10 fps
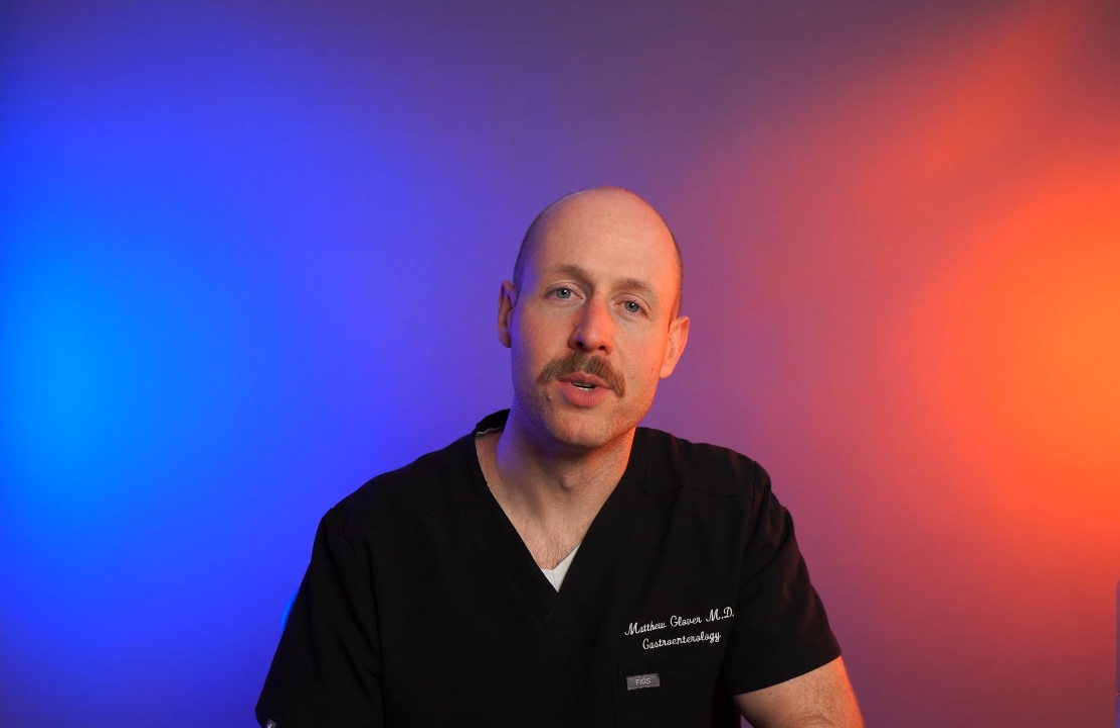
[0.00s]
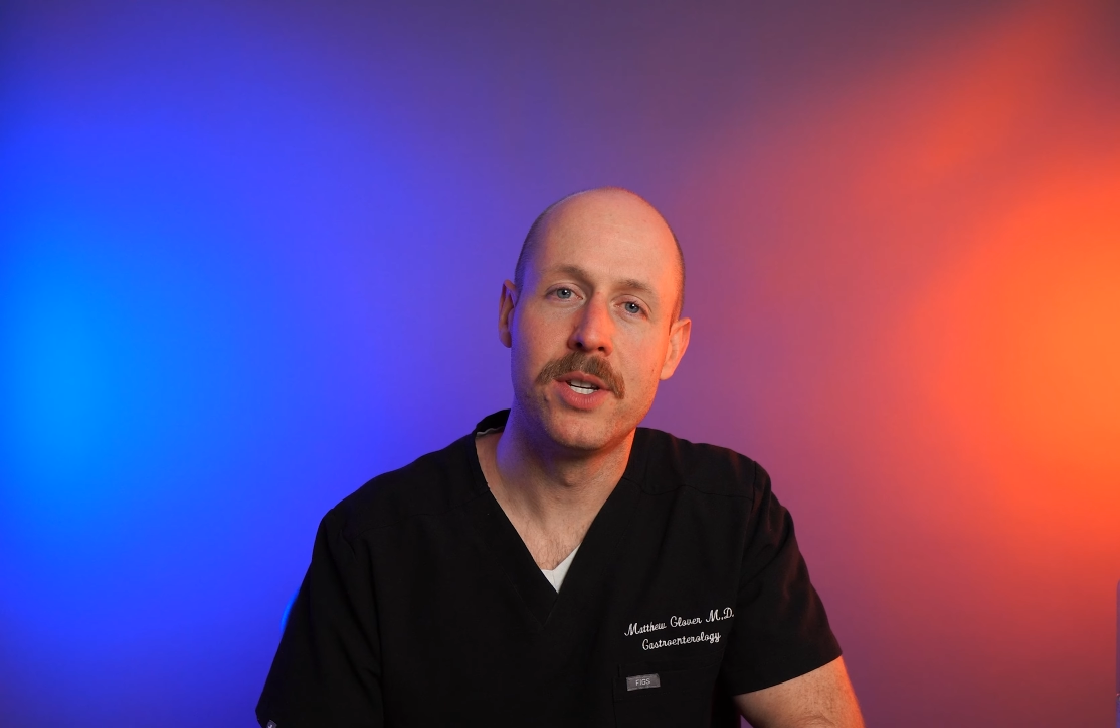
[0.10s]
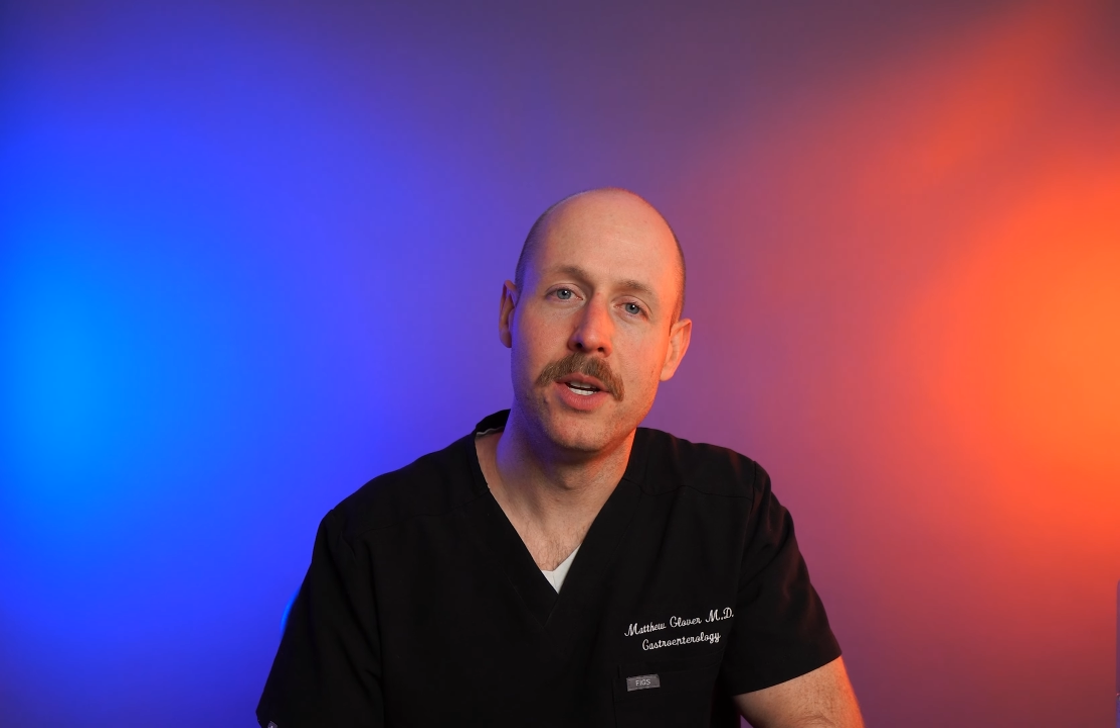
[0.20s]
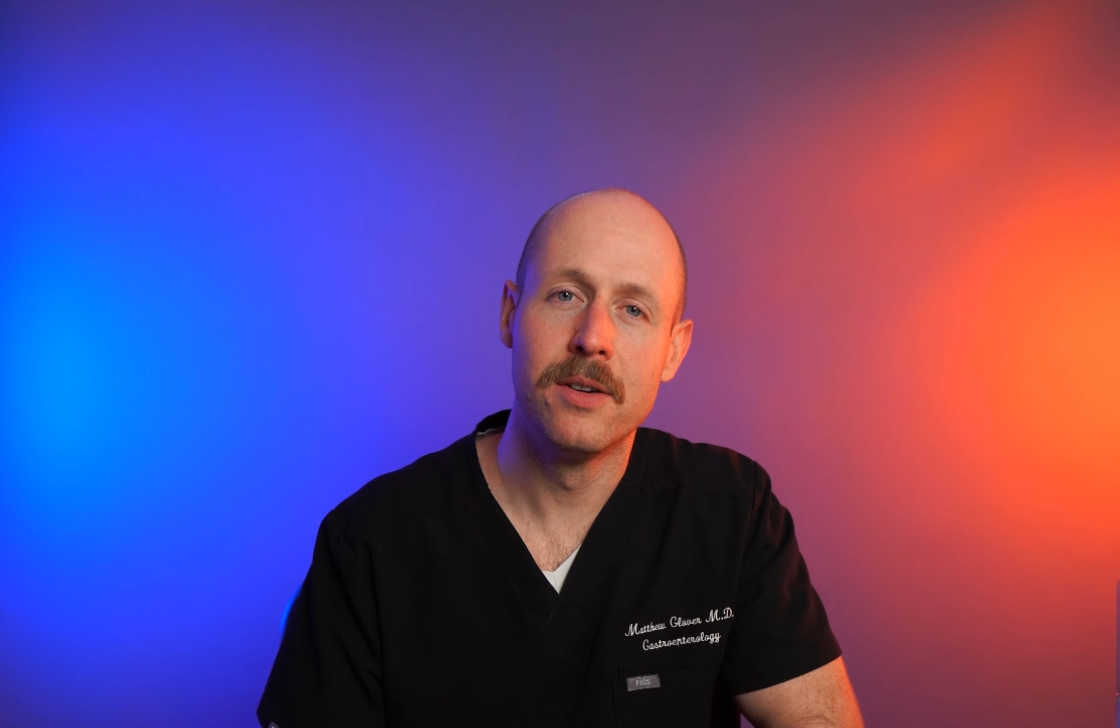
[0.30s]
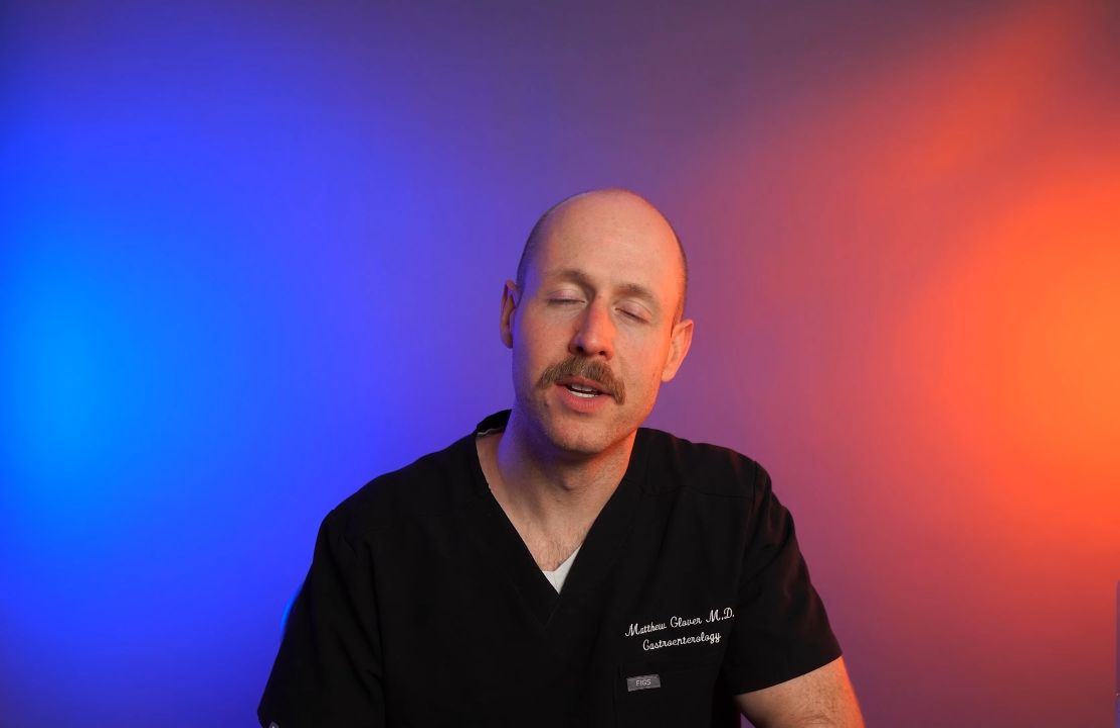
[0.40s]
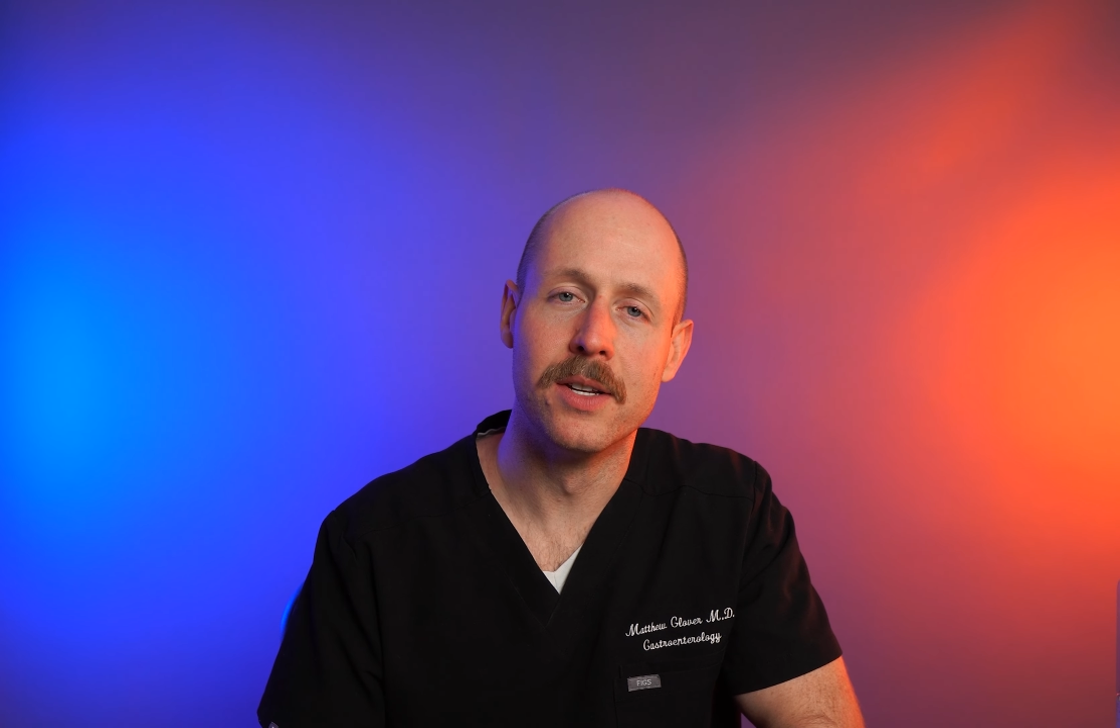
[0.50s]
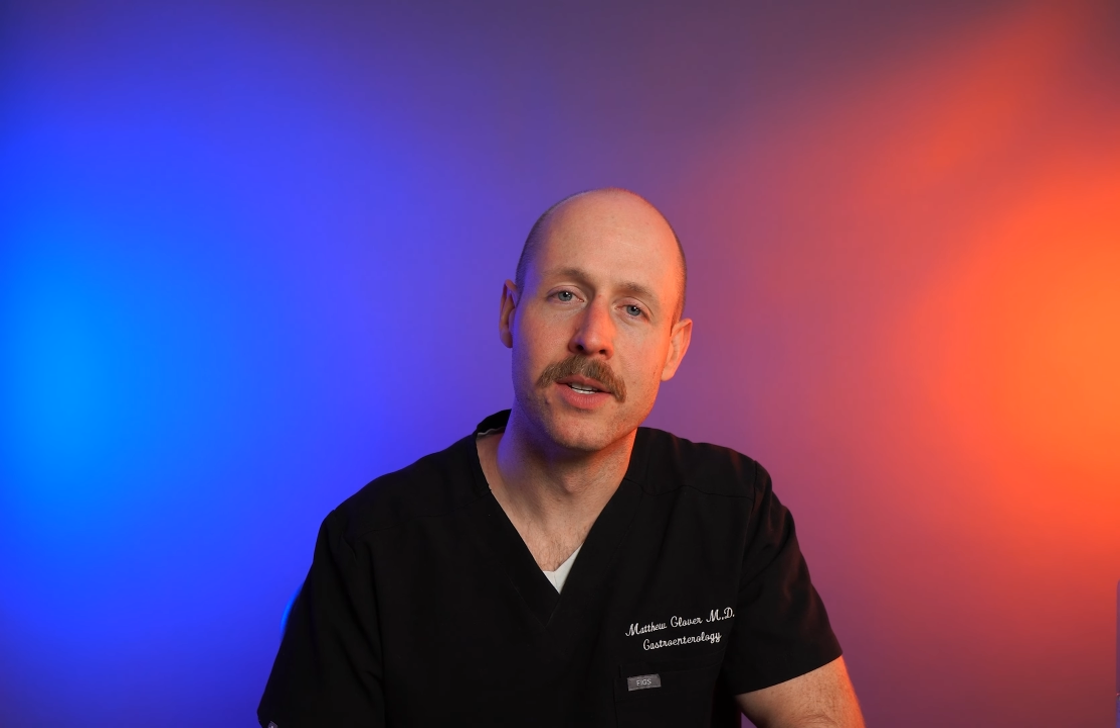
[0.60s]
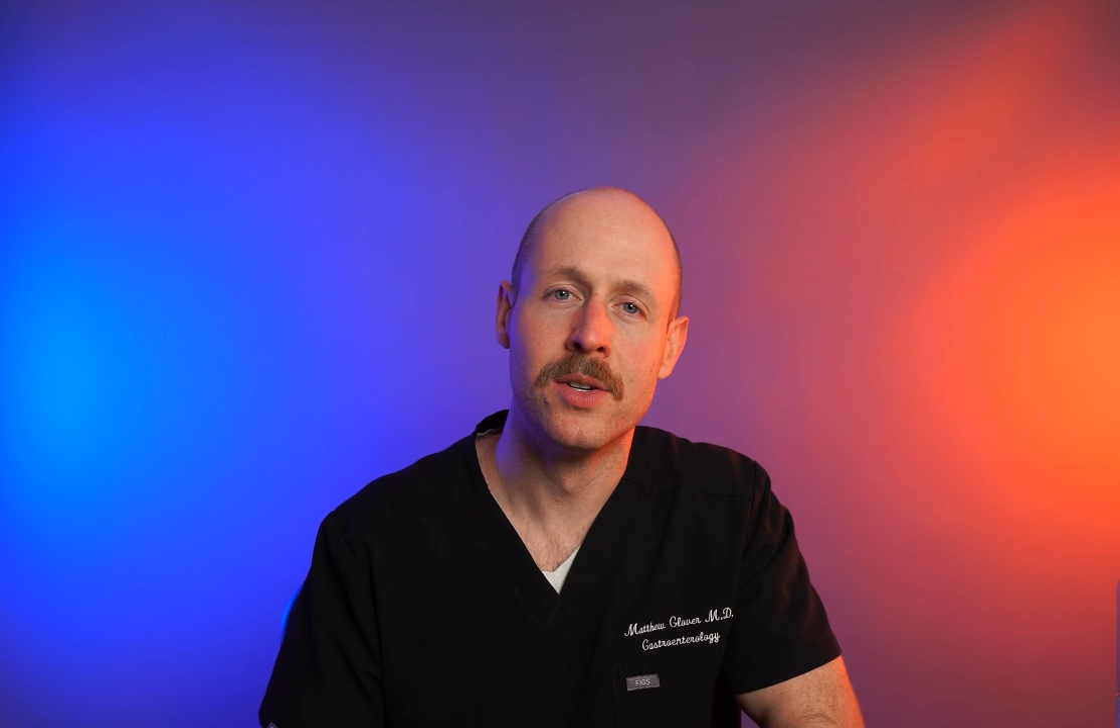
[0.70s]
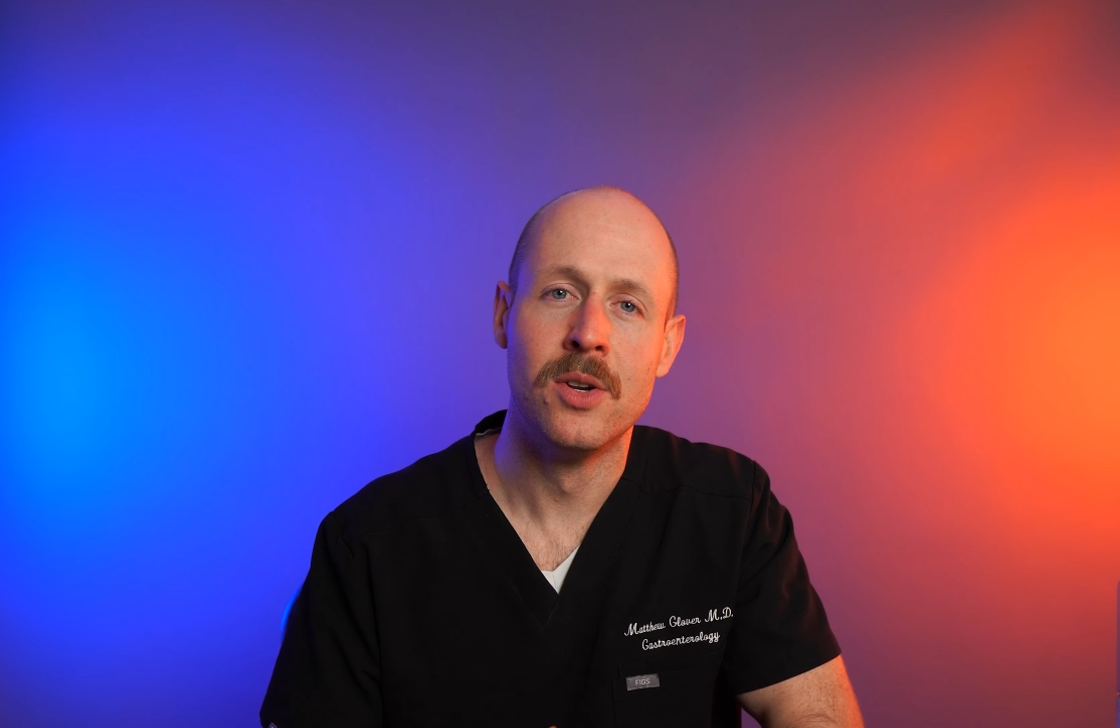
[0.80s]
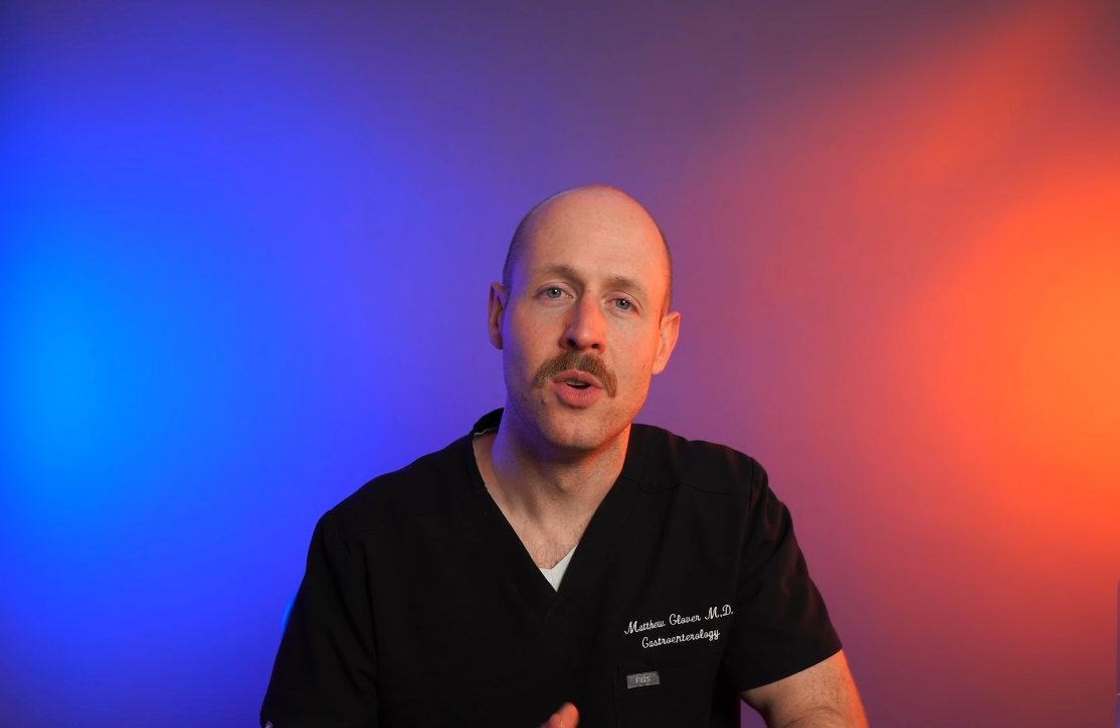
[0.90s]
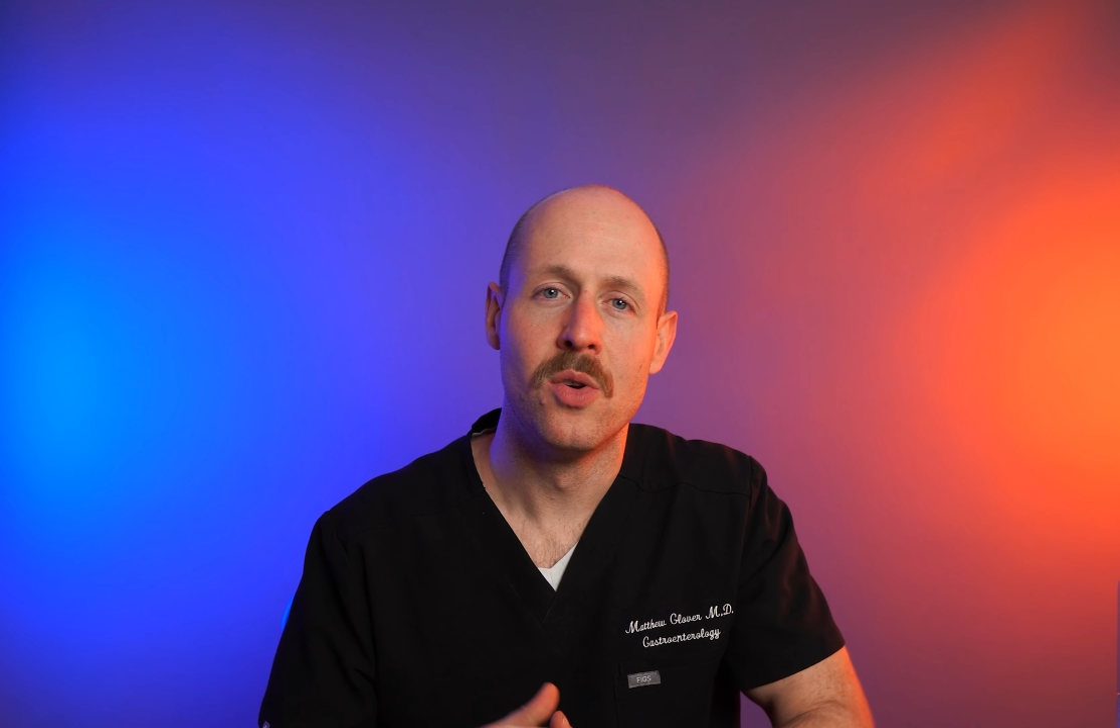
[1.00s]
curious,